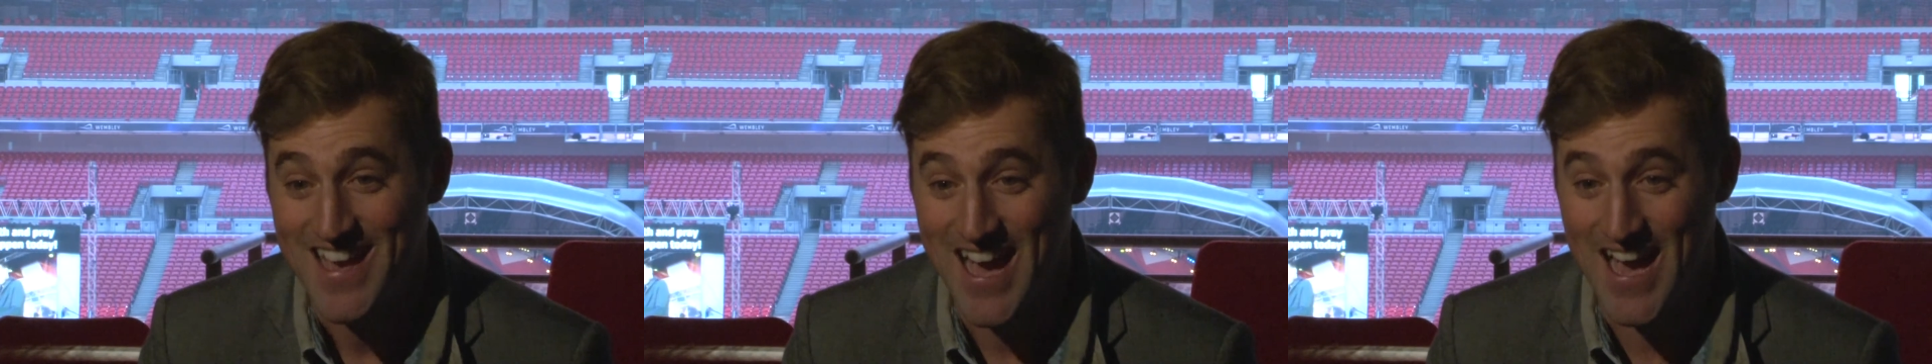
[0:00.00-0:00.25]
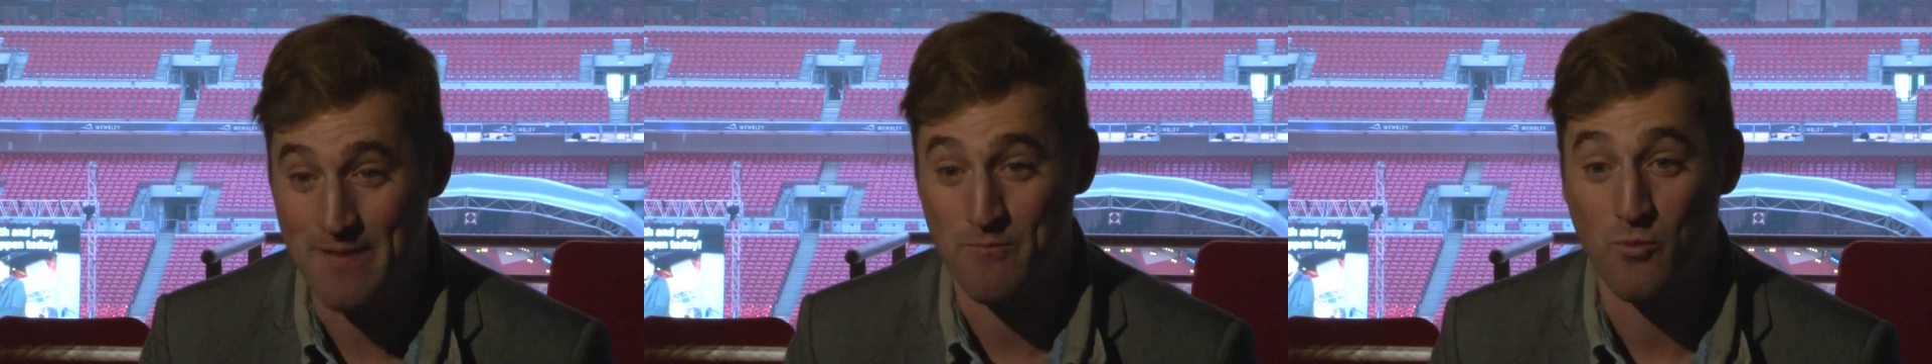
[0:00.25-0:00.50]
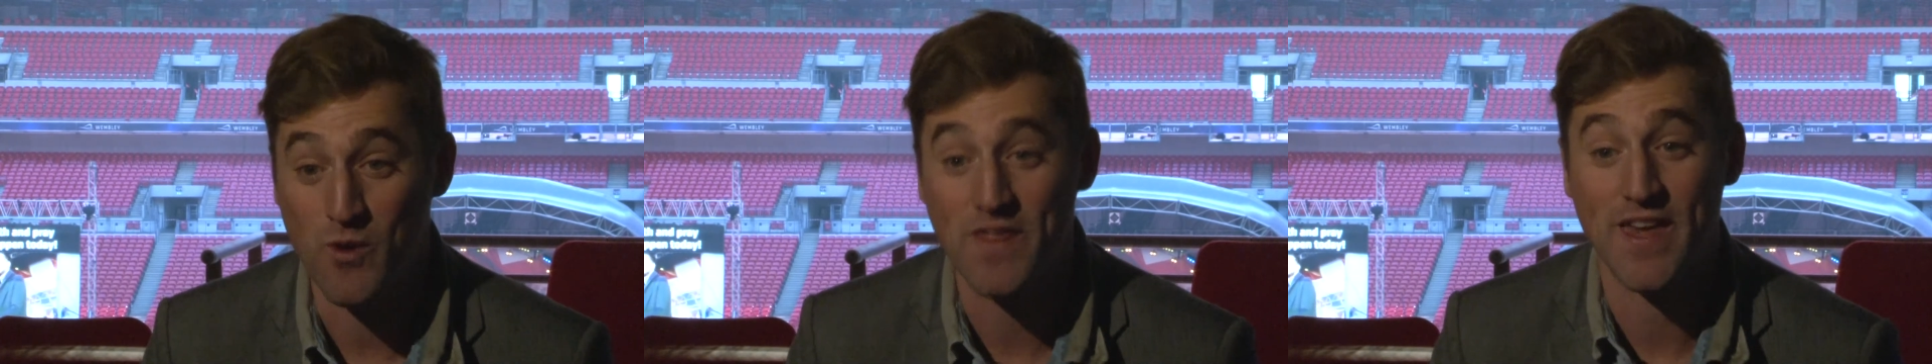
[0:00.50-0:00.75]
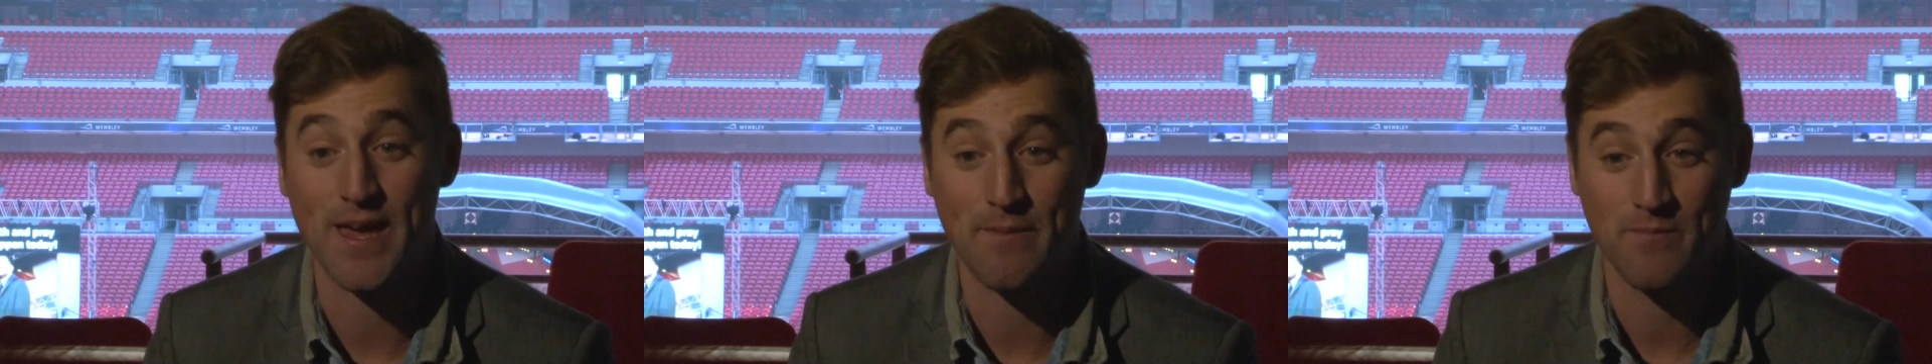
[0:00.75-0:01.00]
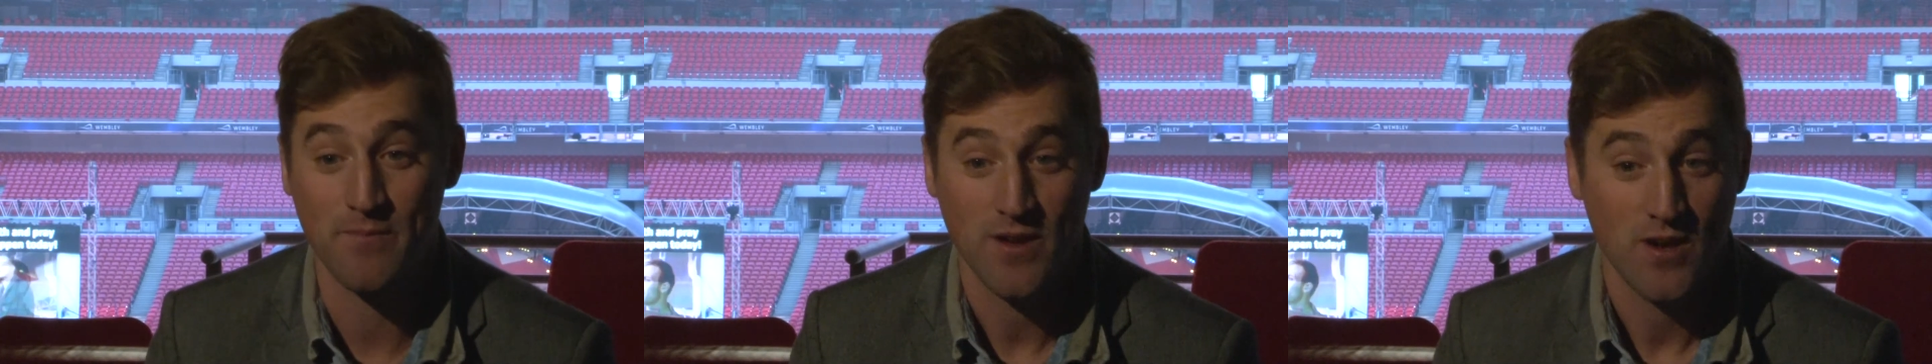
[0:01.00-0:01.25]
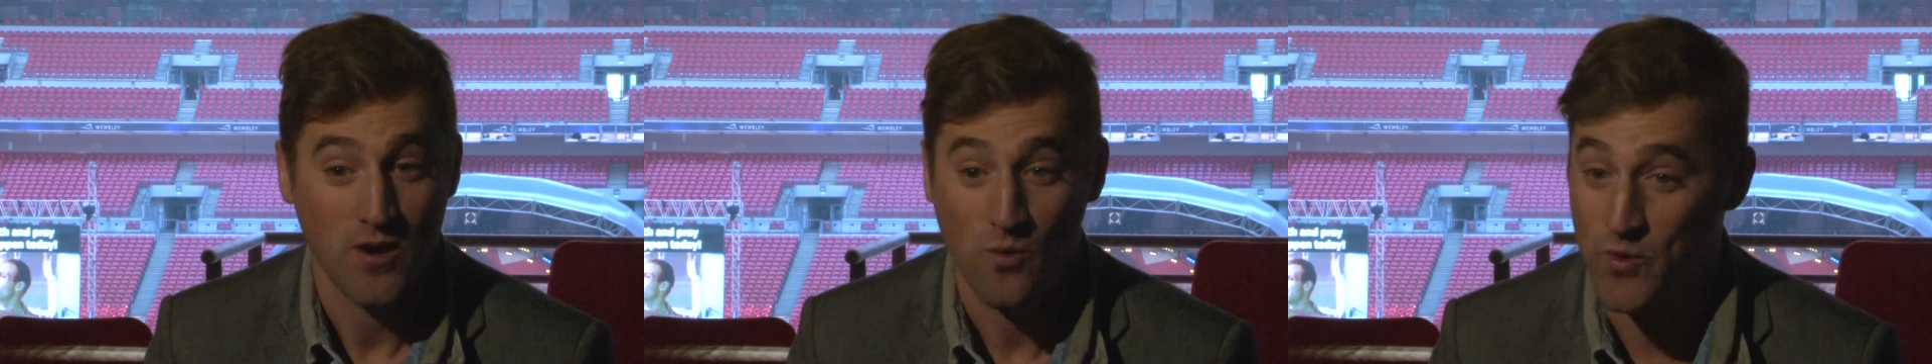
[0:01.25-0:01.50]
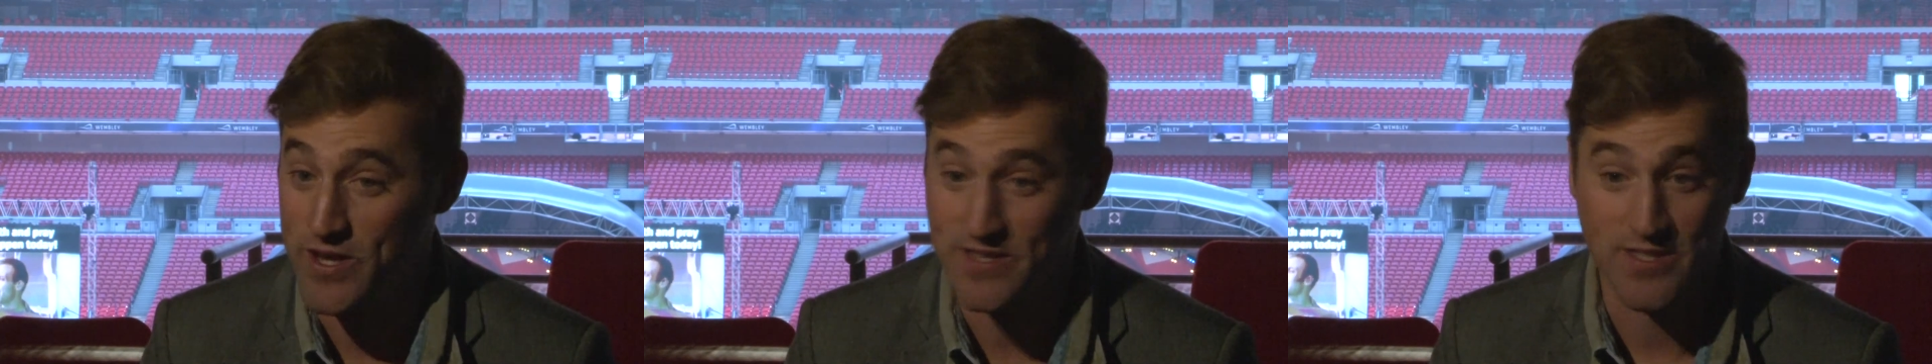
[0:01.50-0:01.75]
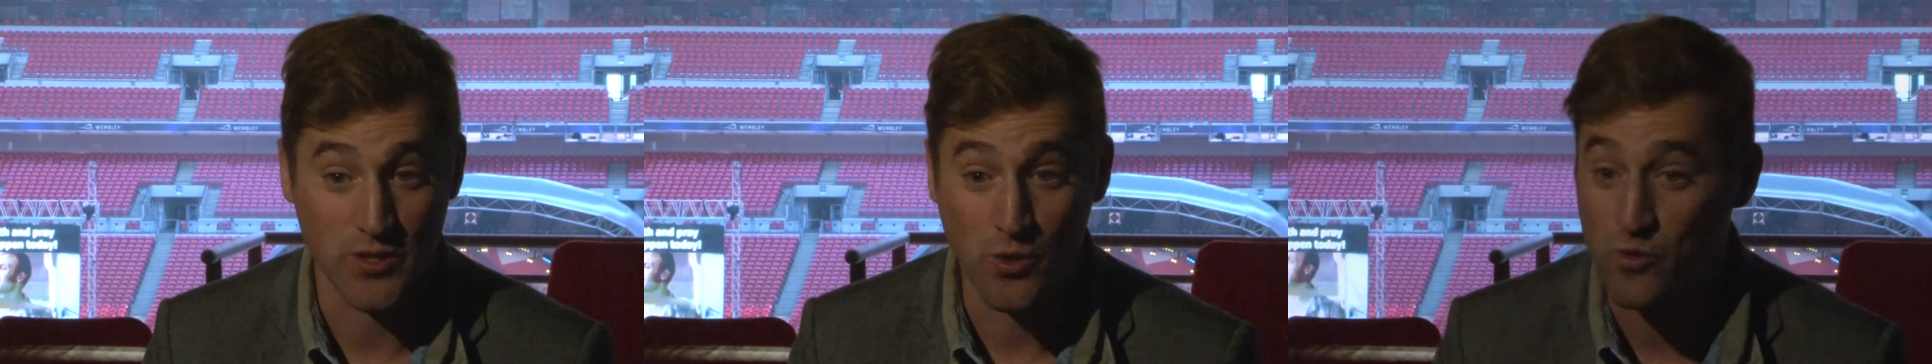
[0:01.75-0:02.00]
And with Him, we can
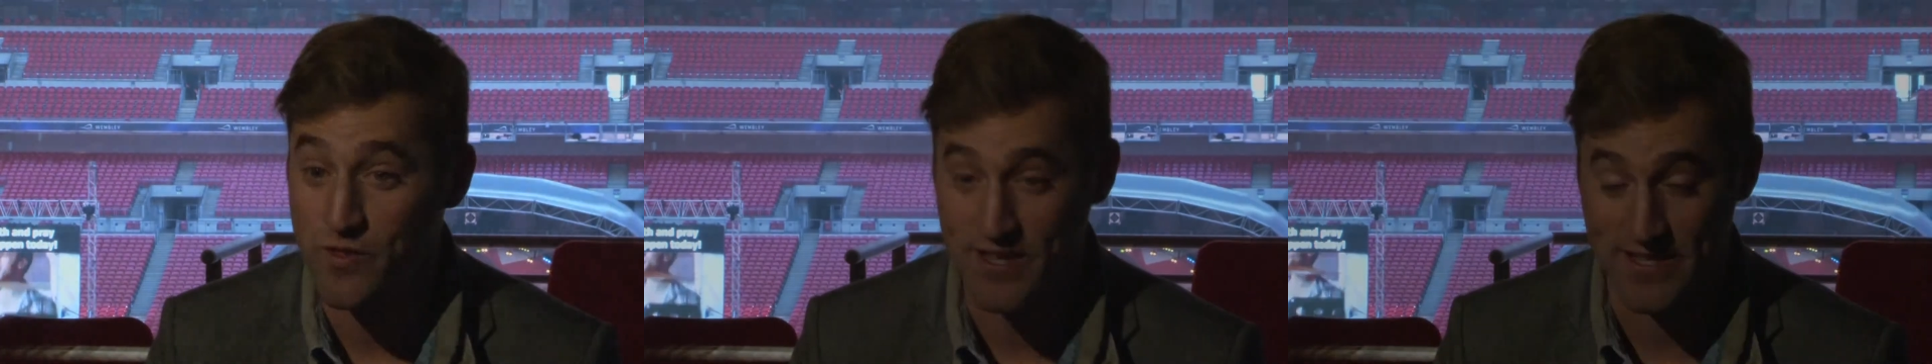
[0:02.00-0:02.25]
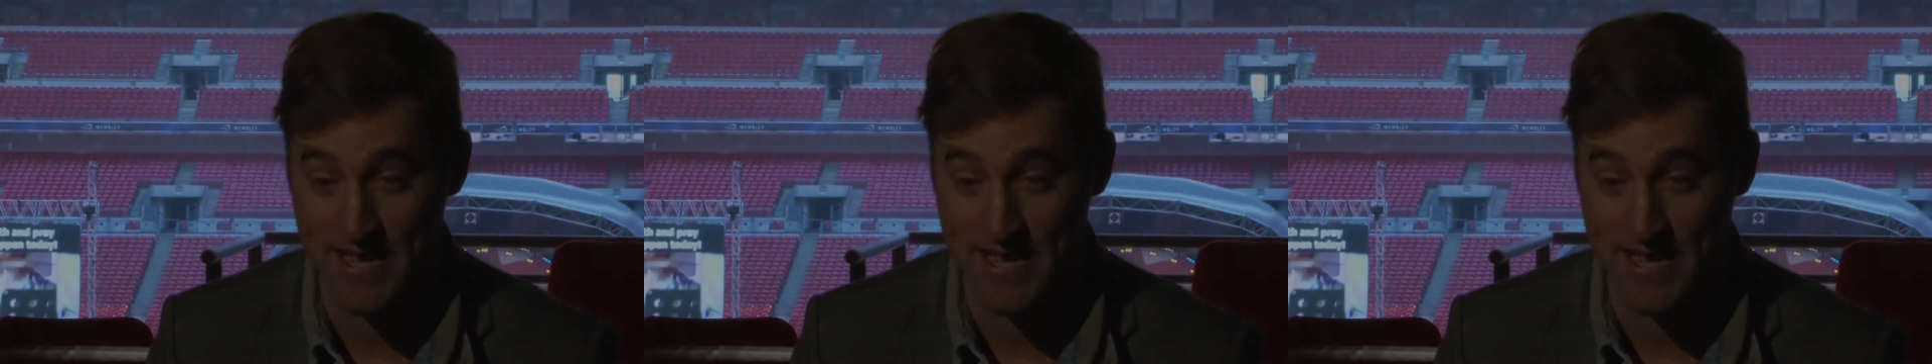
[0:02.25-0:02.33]
see all things